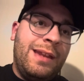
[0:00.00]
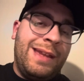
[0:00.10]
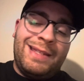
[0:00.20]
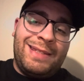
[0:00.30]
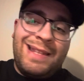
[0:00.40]

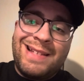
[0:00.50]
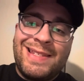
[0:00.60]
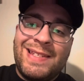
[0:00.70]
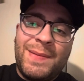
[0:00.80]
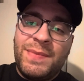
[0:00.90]
it's not
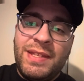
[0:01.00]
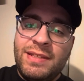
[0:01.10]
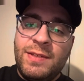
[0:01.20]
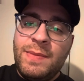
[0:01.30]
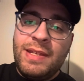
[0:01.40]

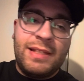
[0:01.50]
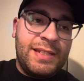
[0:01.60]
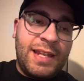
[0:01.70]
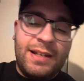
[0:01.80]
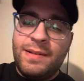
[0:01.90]
something to be
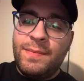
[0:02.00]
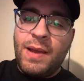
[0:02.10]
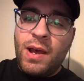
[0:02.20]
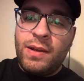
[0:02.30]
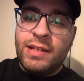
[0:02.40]
excited
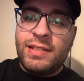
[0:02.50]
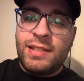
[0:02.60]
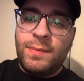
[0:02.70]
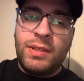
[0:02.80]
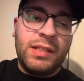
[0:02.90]
about. It's
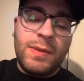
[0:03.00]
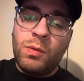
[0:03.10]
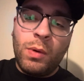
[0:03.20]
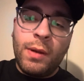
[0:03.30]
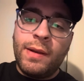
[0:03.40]
something to be
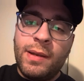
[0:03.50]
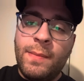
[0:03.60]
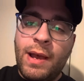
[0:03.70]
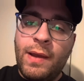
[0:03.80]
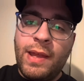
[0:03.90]
worried
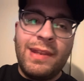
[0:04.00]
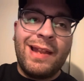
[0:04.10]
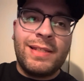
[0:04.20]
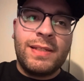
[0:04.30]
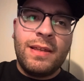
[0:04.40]
about. And
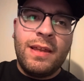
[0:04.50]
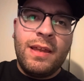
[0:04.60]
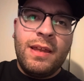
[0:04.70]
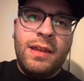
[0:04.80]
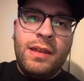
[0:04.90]
that's
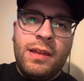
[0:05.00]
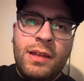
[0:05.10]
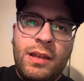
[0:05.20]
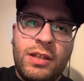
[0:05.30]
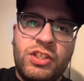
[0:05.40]

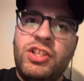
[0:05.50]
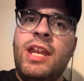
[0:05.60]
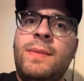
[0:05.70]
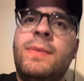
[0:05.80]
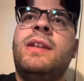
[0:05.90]
a
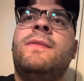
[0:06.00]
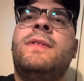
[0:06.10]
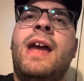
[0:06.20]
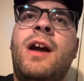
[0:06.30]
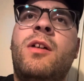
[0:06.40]
shame
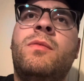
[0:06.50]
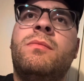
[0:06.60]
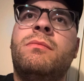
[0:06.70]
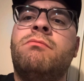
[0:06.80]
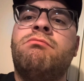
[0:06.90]
given
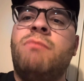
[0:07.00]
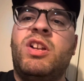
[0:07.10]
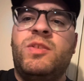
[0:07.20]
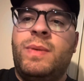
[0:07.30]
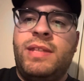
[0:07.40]
how
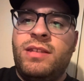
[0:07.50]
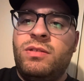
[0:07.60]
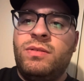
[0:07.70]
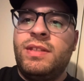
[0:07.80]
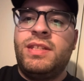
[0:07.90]
much
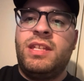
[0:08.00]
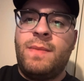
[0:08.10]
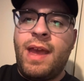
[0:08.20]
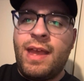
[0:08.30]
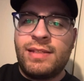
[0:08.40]
potential this
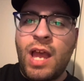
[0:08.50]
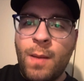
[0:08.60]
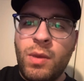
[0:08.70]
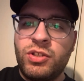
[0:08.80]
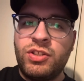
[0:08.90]
team has, how
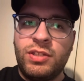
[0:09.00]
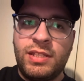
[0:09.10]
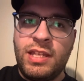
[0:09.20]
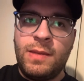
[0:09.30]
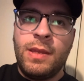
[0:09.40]
much
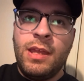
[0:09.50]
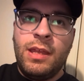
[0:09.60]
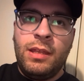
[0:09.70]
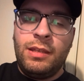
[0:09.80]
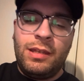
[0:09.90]
this team
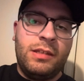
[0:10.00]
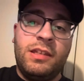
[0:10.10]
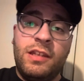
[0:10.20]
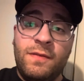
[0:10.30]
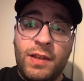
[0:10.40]
can
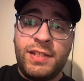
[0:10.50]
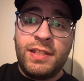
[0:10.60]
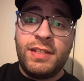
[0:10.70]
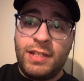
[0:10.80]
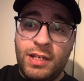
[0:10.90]
give us
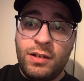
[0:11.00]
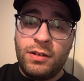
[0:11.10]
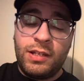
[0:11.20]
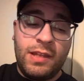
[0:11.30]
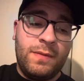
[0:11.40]
this
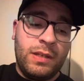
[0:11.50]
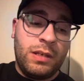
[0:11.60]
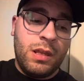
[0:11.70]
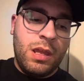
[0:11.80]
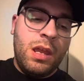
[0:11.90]
year,
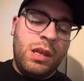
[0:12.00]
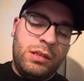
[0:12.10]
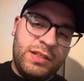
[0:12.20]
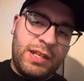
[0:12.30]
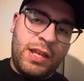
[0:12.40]
given
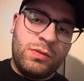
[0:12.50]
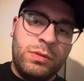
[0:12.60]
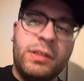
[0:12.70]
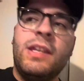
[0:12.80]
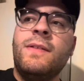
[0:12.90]
the
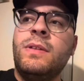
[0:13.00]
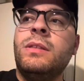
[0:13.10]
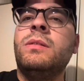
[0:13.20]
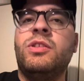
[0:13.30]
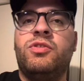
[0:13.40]
schedule,
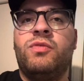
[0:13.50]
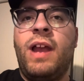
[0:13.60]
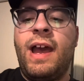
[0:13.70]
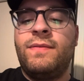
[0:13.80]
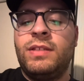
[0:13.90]
given the
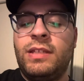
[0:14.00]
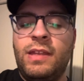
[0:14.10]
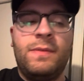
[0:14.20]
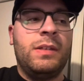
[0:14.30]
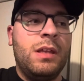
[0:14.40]
draft,
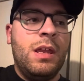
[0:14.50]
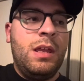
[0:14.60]
given